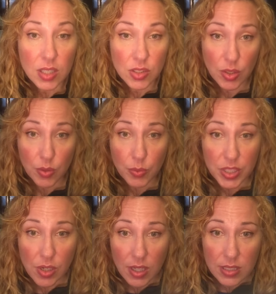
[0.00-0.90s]
So,
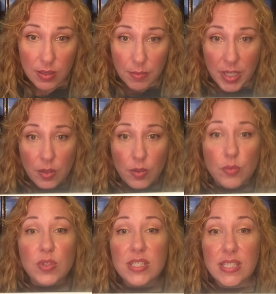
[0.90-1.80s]
we talked
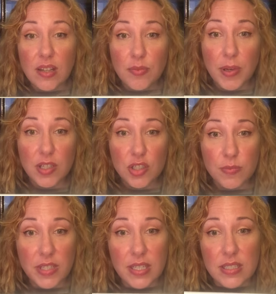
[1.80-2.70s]
about what self
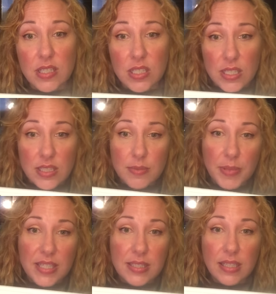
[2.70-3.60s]
punishment is. It's
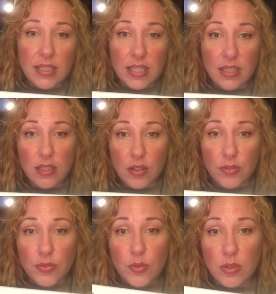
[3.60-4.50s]
basically a
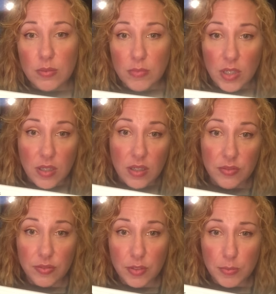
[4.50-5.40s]
form
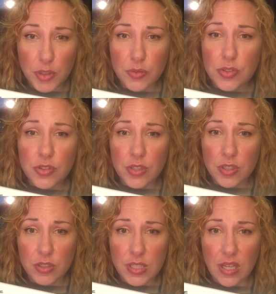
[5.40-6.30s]
of abuse
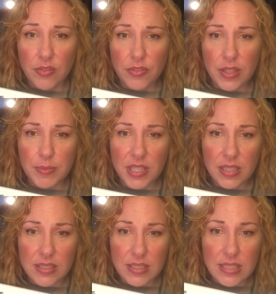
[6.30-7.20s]
to yourself
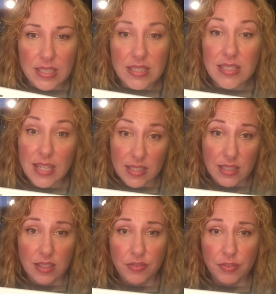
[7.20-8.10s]
because it's
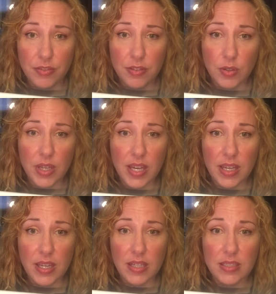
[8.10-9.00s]
excessive,
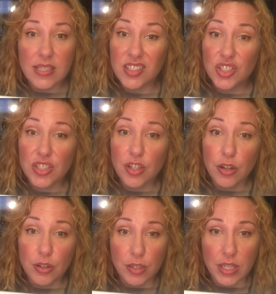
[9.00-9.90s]
okay, and it's actually
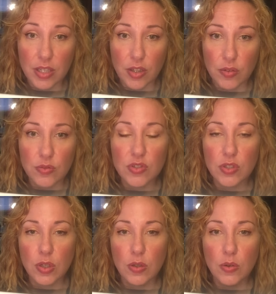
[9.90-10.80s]
hurting you.
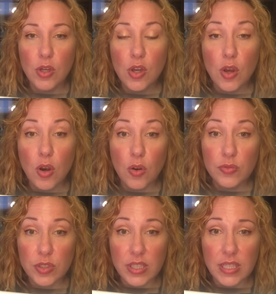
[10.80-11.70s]
So,
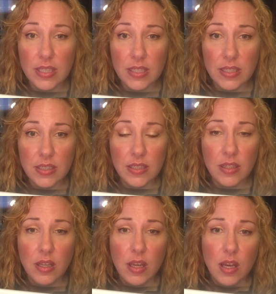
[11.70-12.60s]

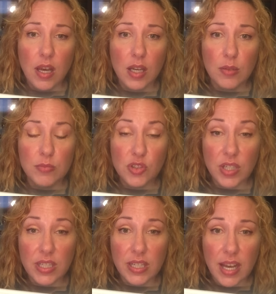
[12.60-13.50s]
overeating, um,
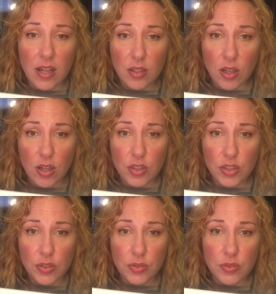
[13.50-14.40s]
drug and alcohol
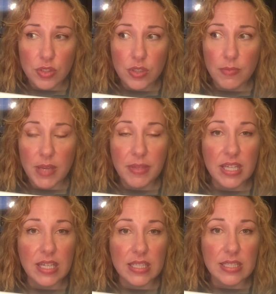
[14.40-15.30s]
use,
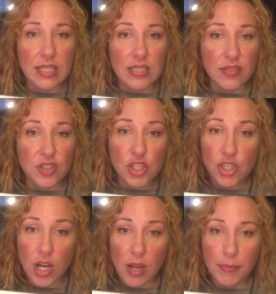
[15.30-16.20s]
maybe excessive
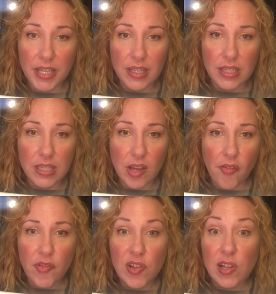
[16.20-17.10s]

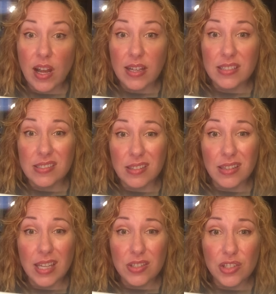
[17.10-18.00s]
shopping,
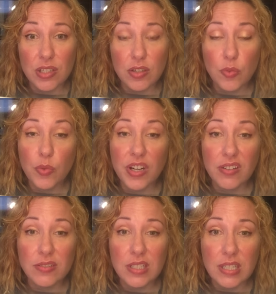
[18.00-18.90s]
isolation,
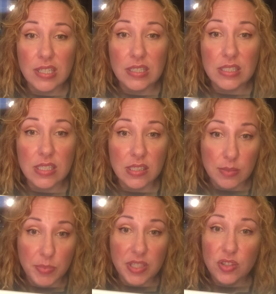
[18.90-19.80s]
whatever it is,
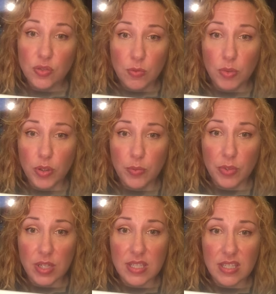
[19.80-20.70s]
it's been to a point
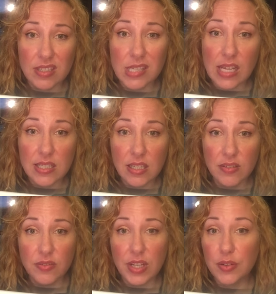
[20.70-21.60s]
where it's
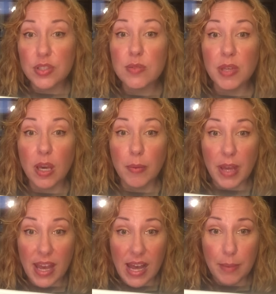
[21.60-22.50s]
excessive. Now it's become
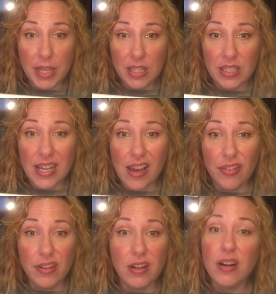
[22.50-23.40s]
a habit.
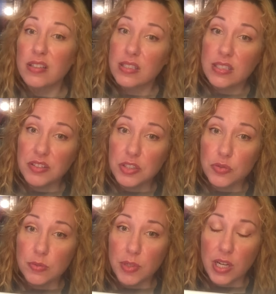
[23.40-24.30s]
Now there are
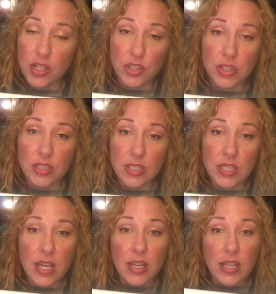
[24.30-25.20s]
serious
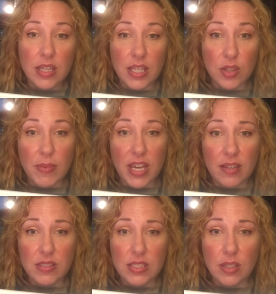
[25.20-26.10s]
repercussions that you may
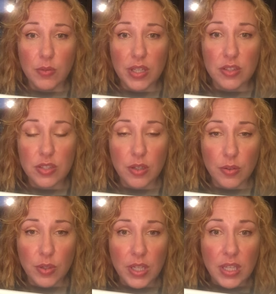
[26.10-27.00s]
have to deal with.
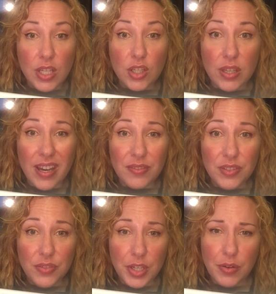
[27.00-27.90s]
So you
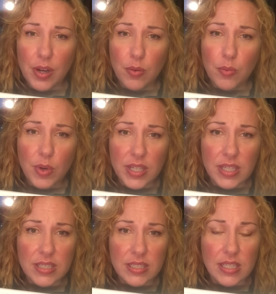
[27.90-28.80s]
have to figure out
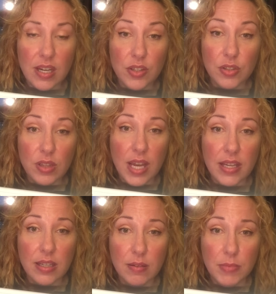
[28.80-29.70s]
what is the
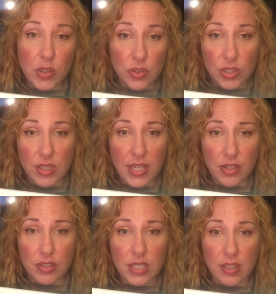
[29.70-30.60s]
underlying emotion
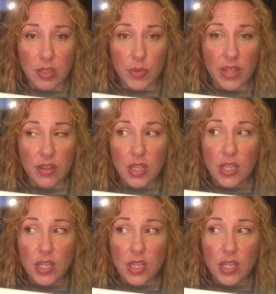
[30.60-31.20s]
that you're dealing with.